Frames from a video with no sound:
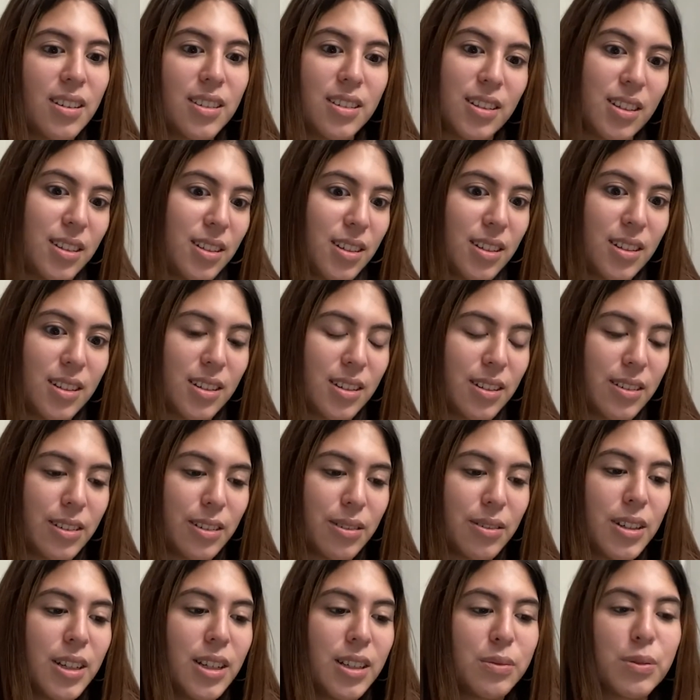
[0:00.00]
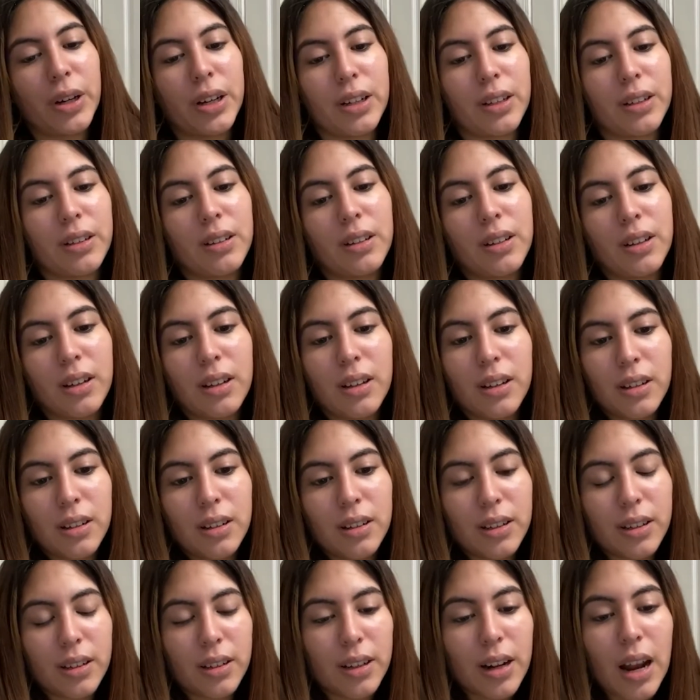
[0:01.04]
no. But
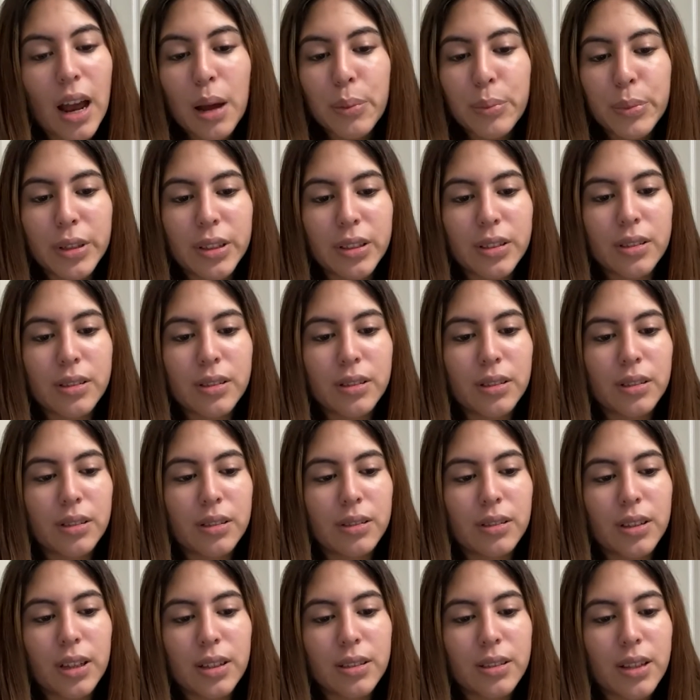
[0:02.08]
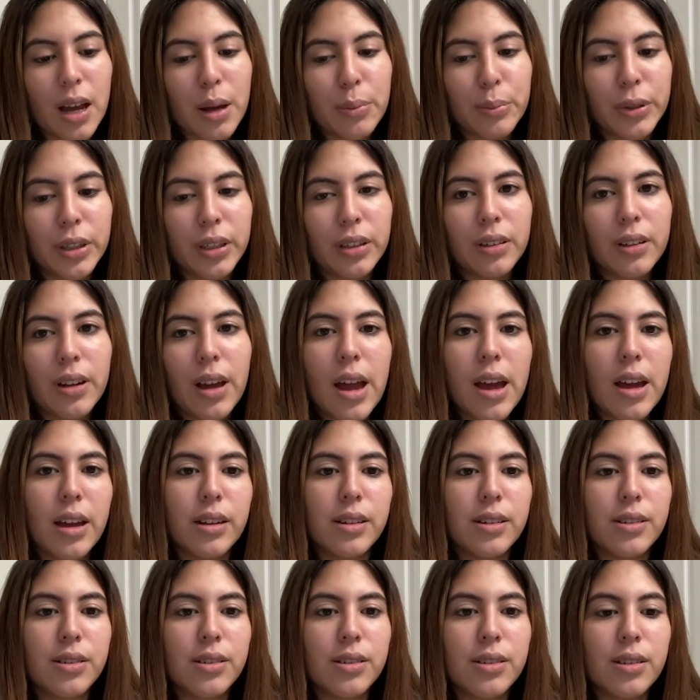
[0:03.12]
it happens. Things happen,
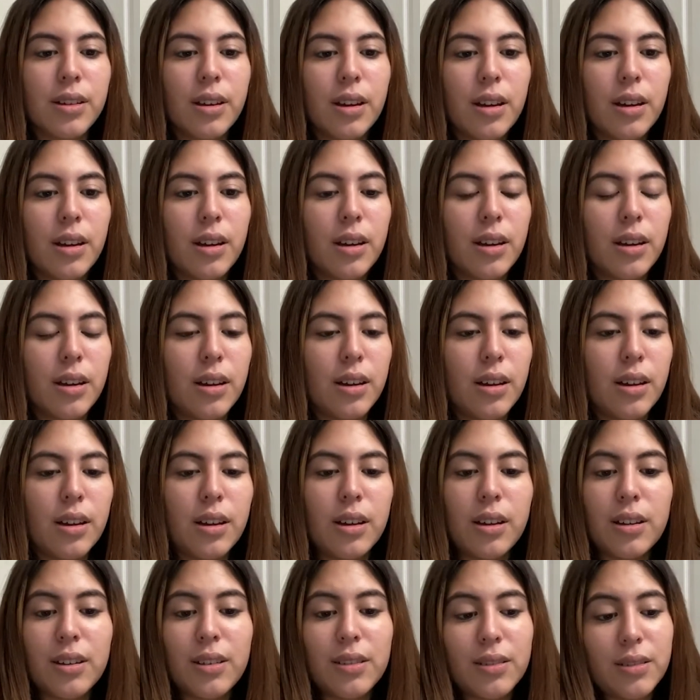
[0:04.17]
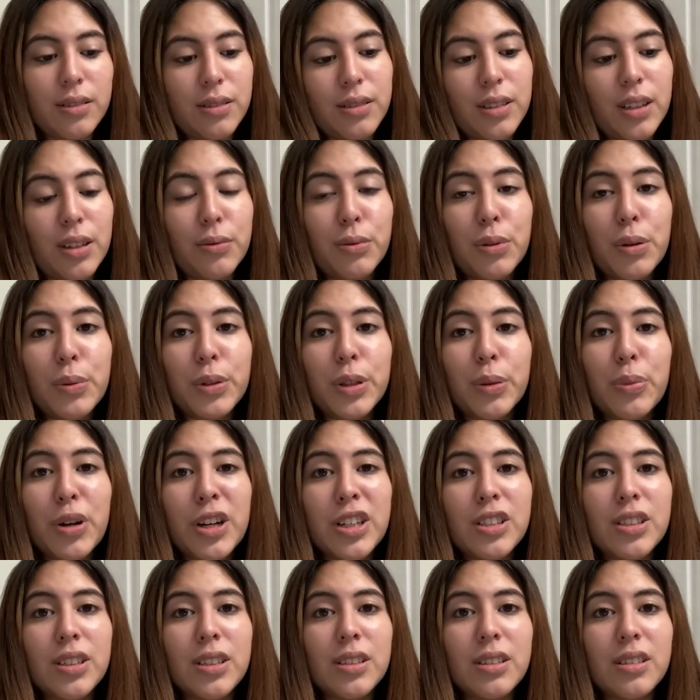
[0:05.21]
and gotta roll with the
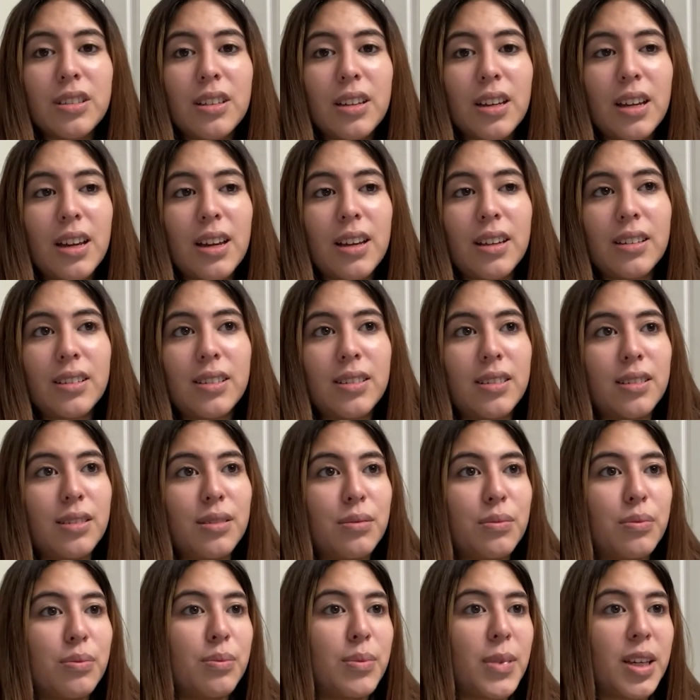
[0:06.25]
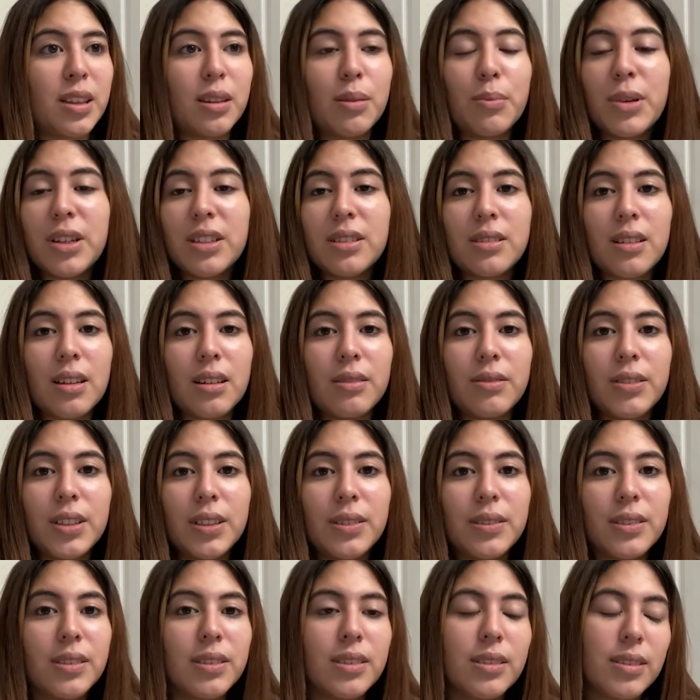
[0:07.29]
punches and make the best out of
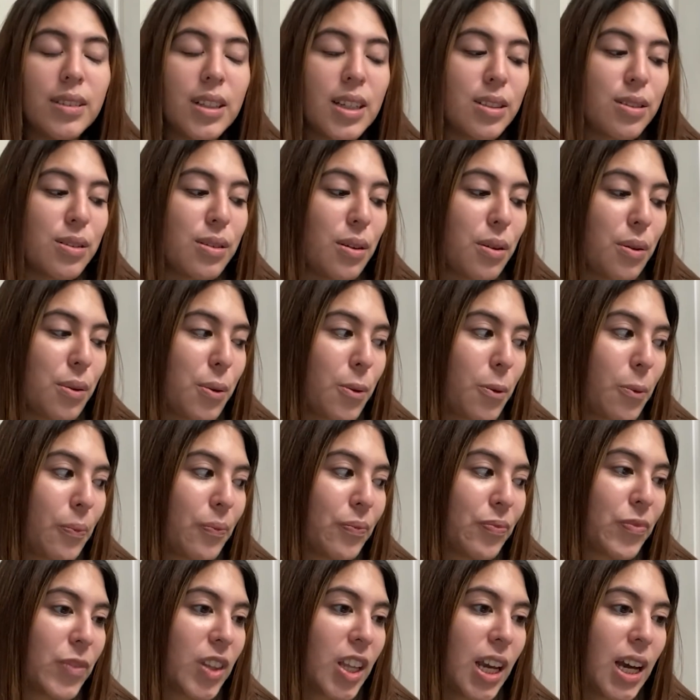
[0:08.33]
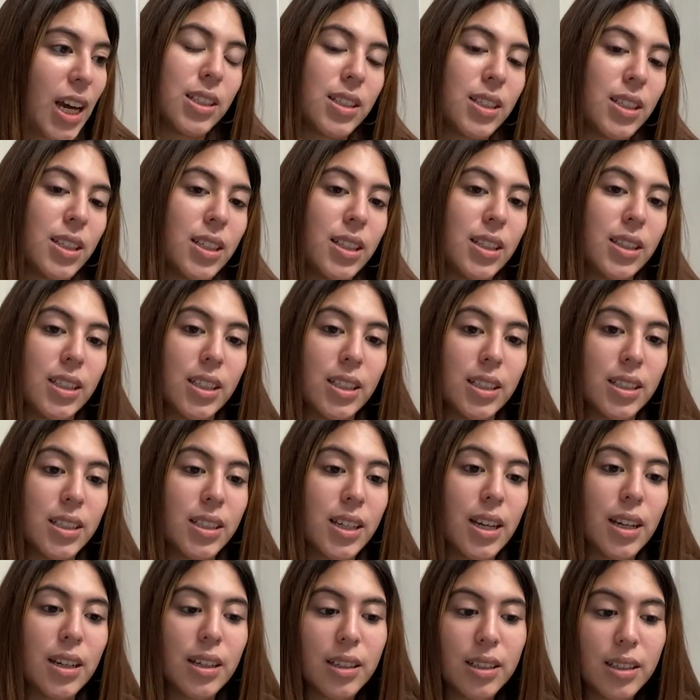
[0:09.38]
it. So honestly, at the end of
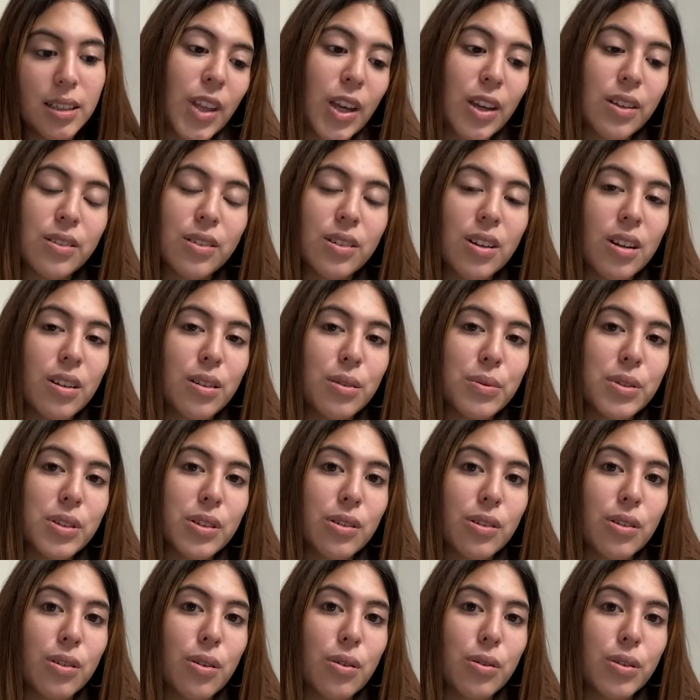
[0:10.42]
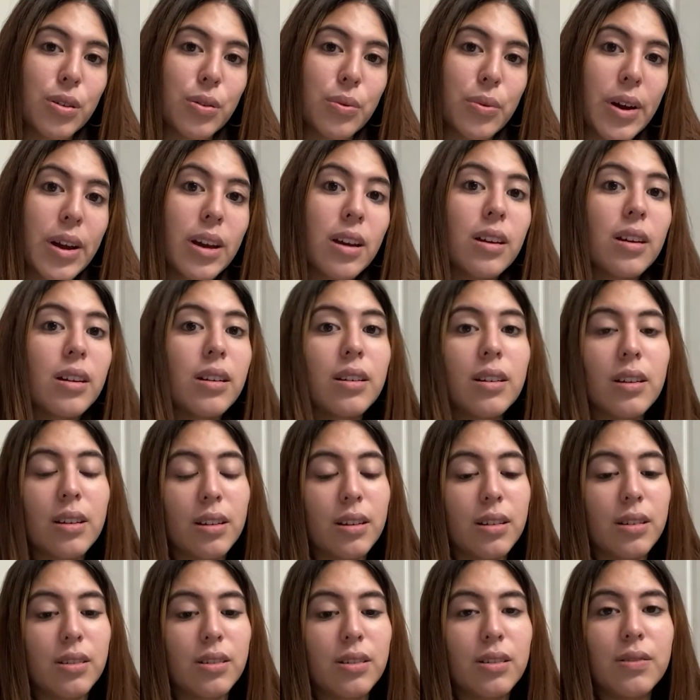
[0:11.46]
the day, things are not always going to go your way,
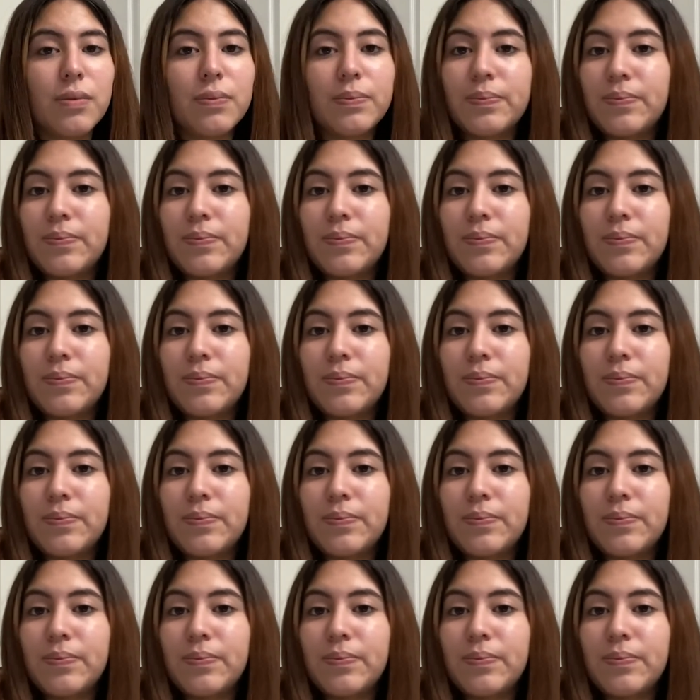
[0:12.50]
and